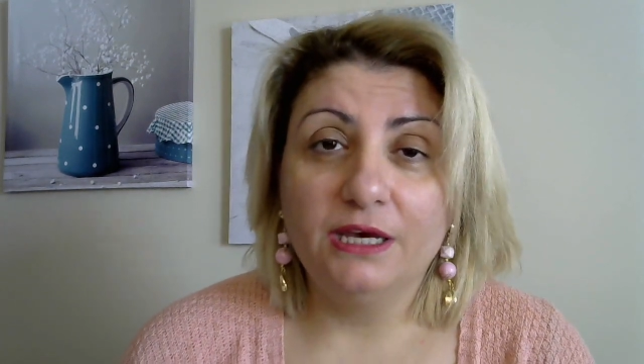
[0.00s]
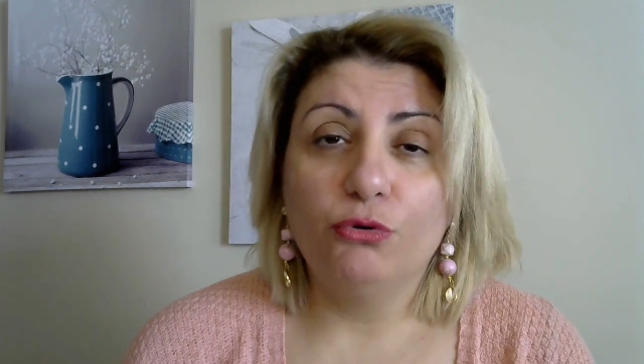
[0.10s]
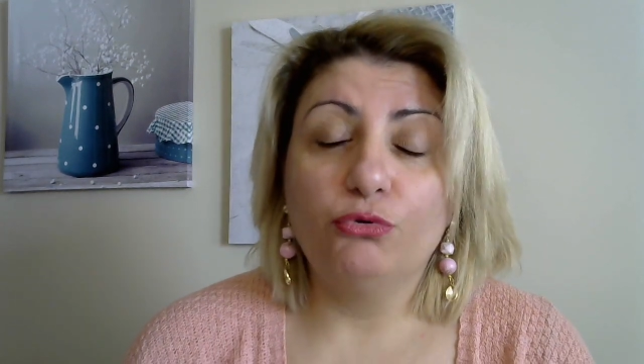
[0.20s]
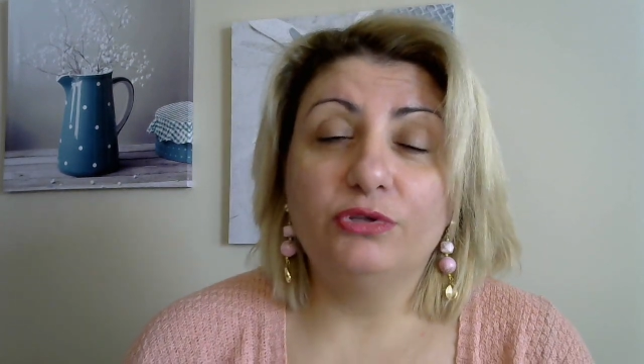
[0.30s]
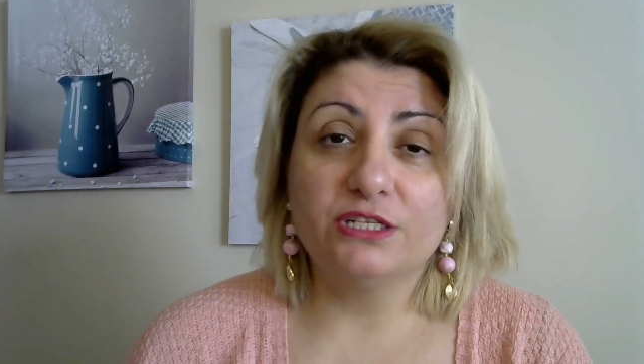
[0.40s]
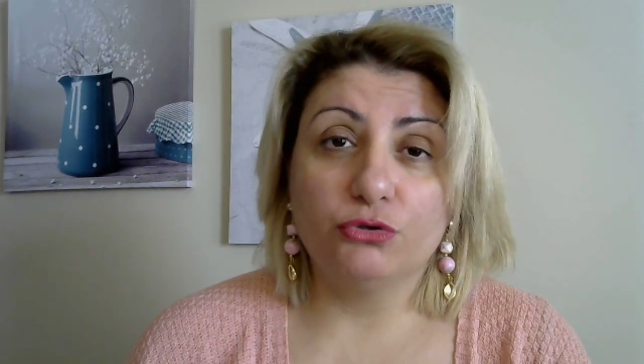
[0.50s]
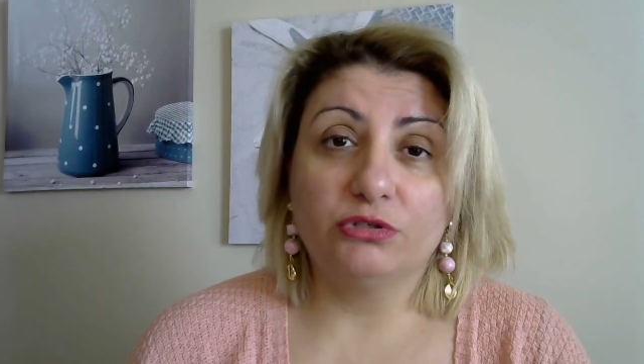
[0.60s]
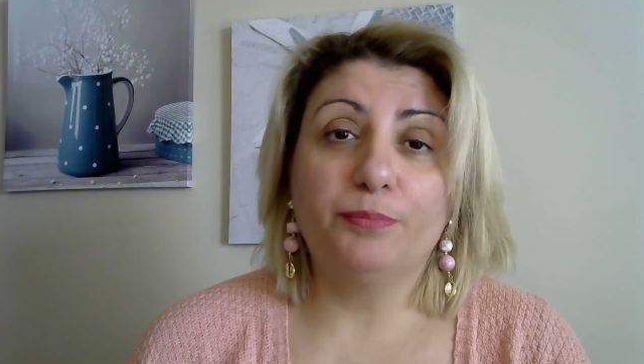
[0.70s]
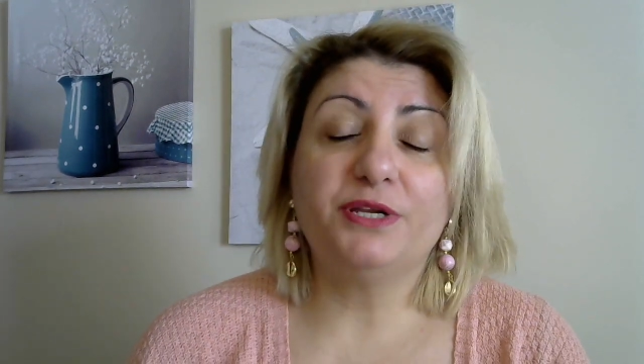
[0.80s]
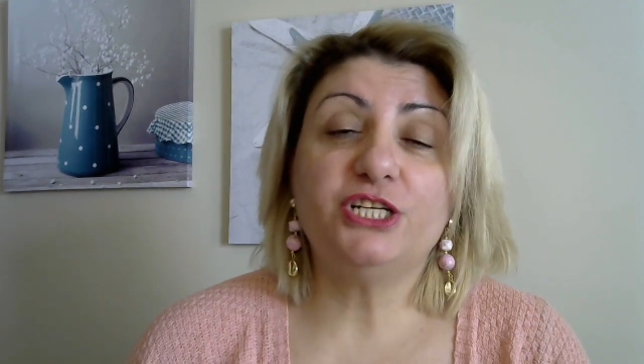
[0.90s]
who does not
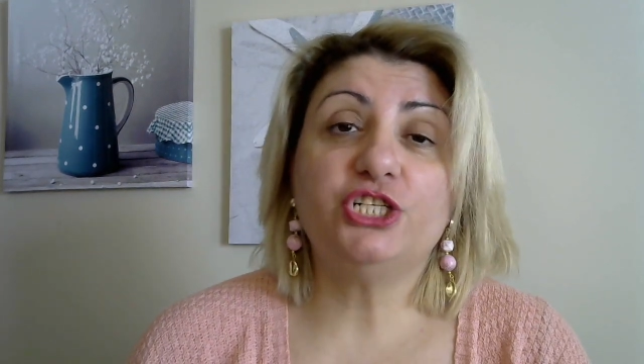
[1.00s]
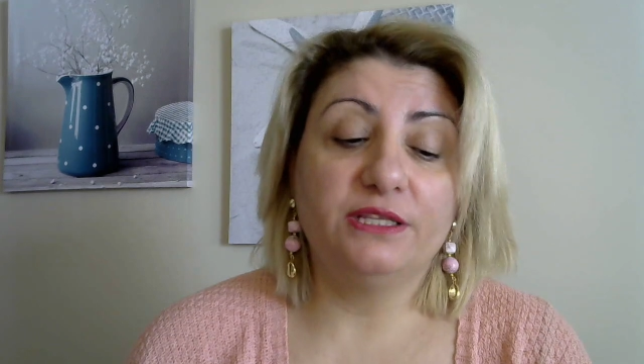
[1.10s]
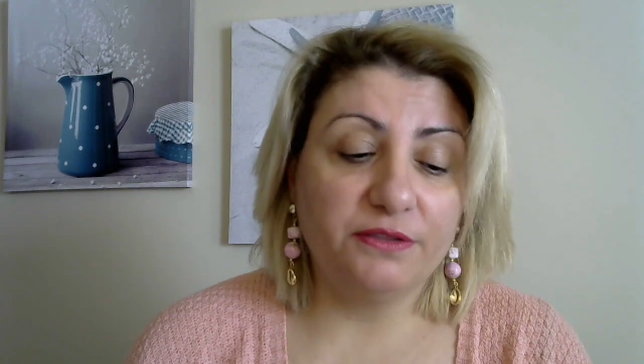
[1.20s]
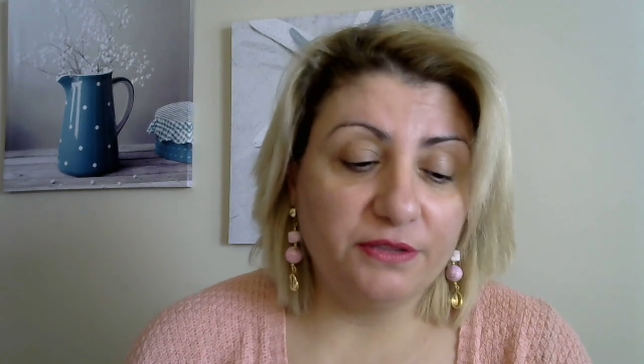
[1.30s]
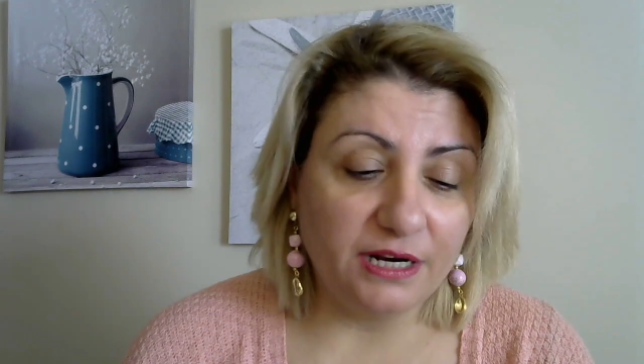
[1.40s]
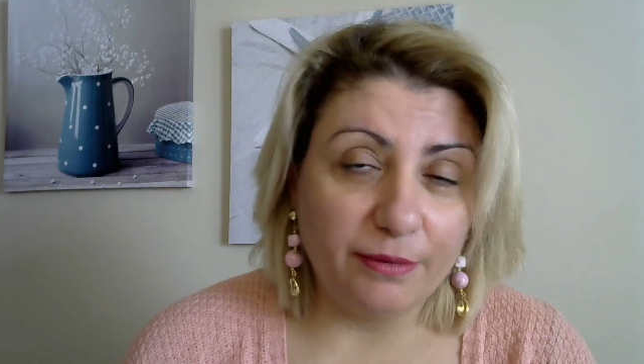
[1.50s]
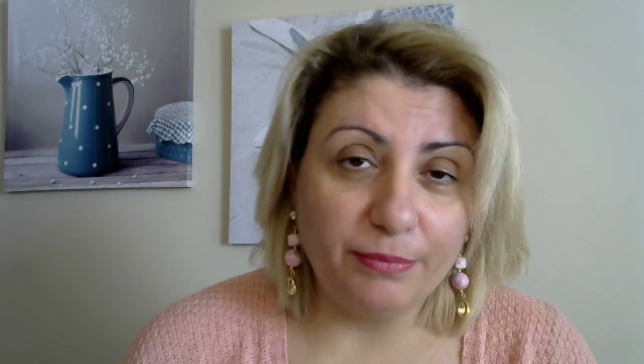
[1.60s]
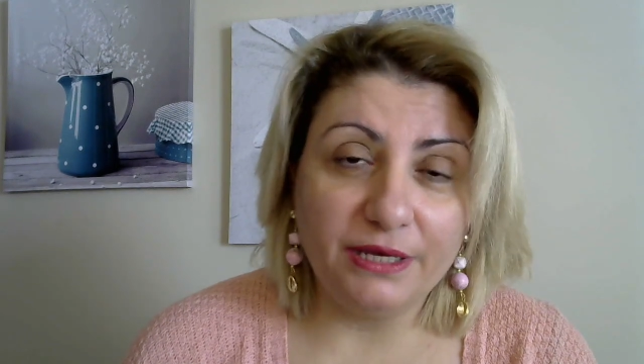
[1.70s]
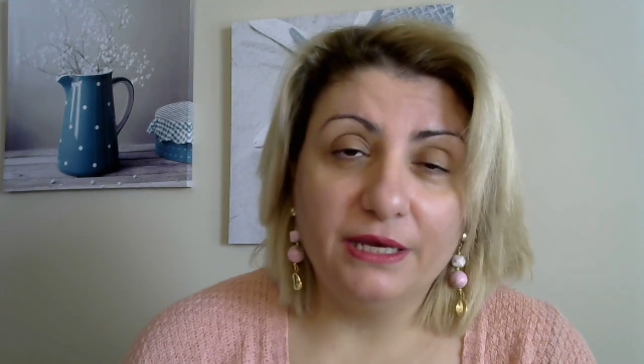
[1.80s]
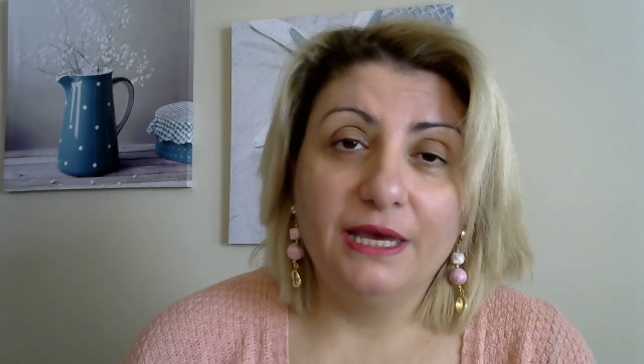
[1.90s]
appreciate
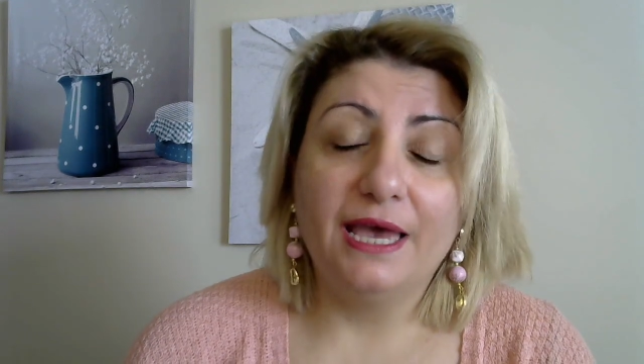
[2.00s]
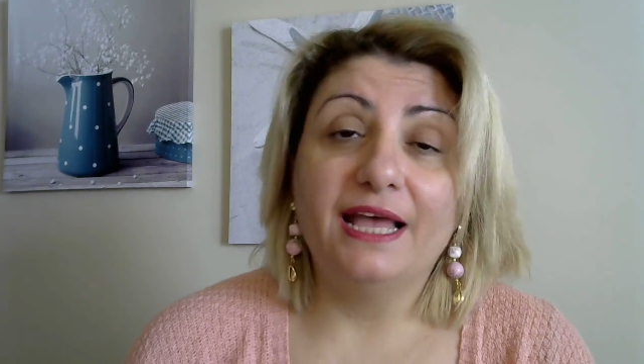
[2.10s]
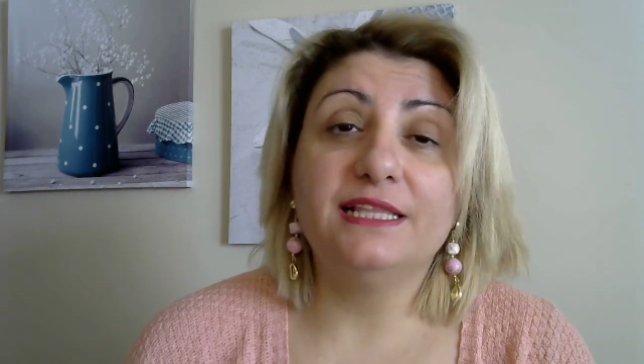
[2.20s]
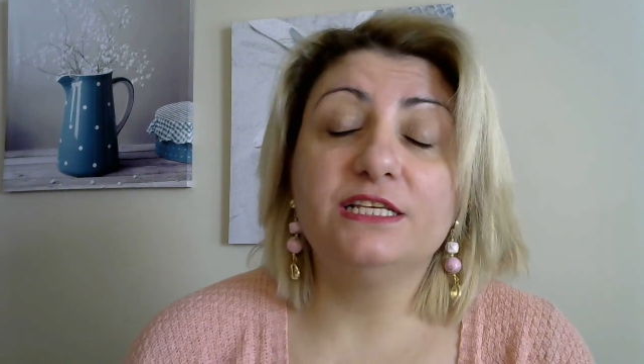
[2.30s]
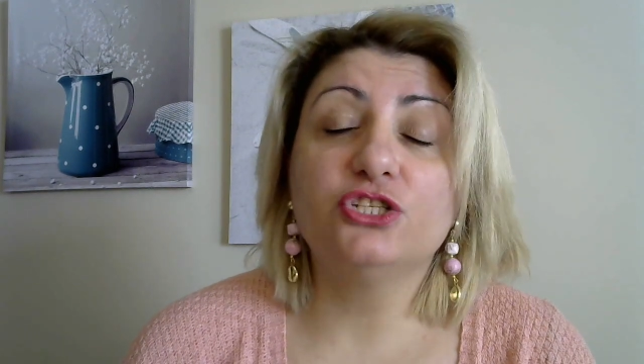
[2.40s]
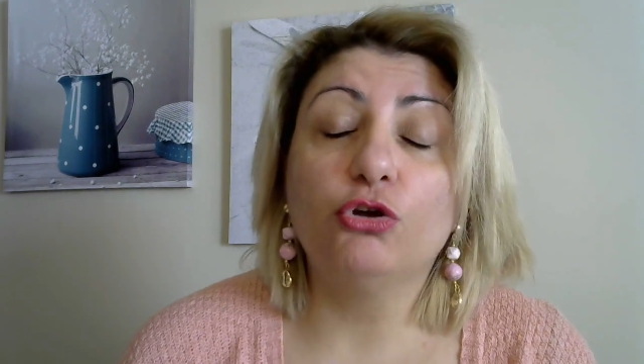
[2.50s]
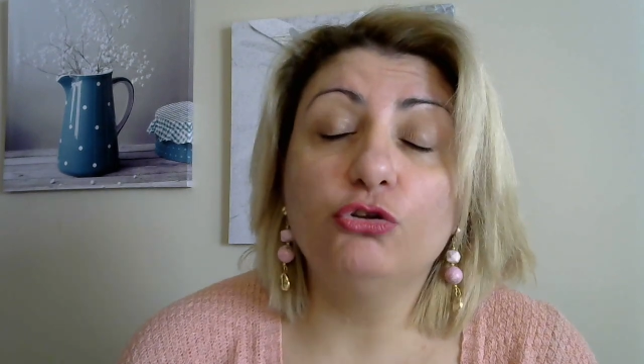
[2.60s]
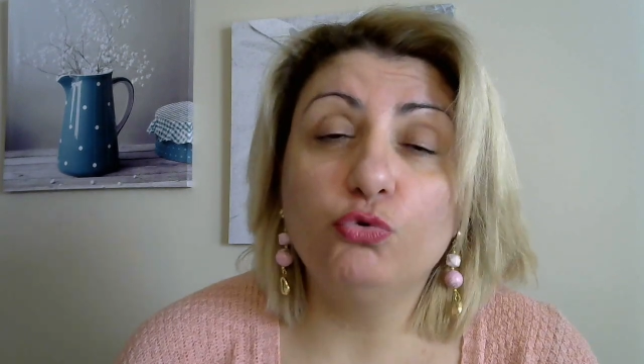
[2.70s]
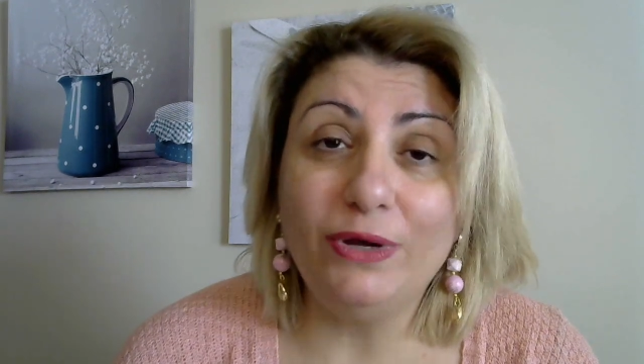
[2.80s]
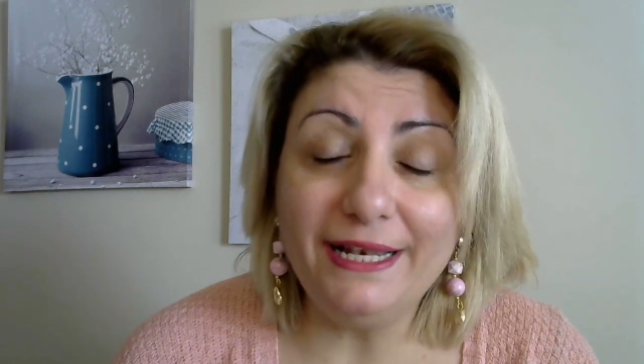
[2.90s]
therapy and is
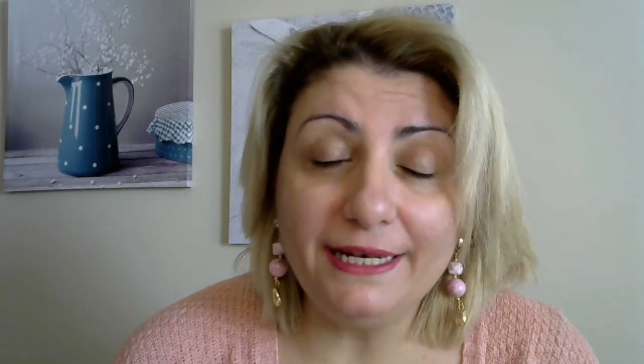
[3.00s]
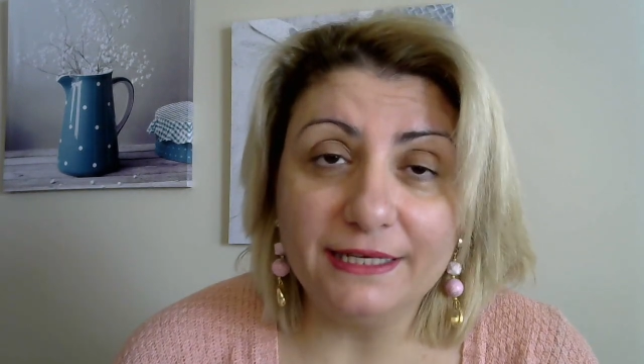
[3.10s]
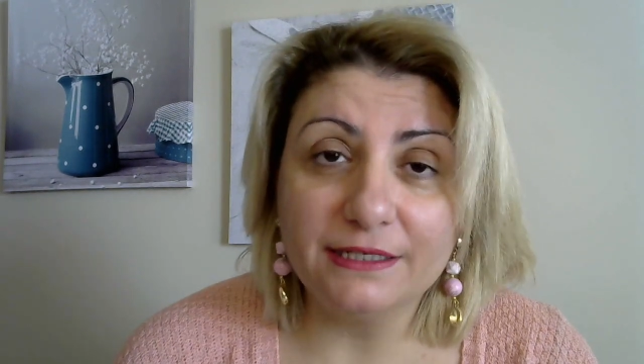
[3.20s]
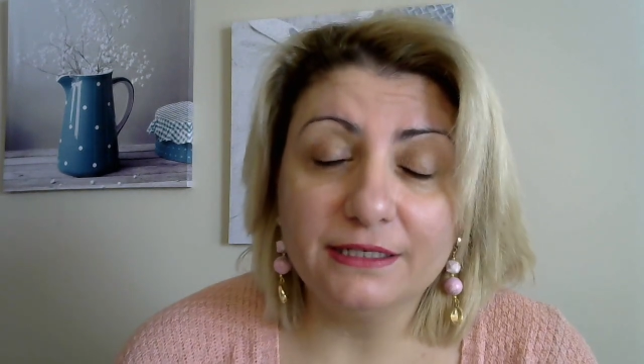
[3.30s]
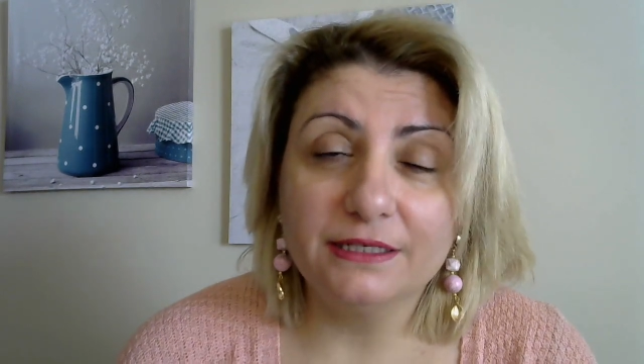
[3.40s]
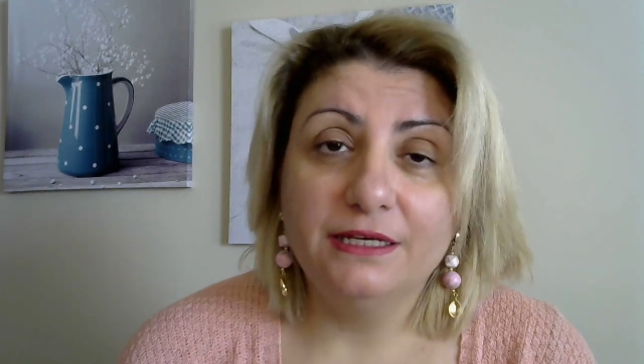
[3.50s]
not willing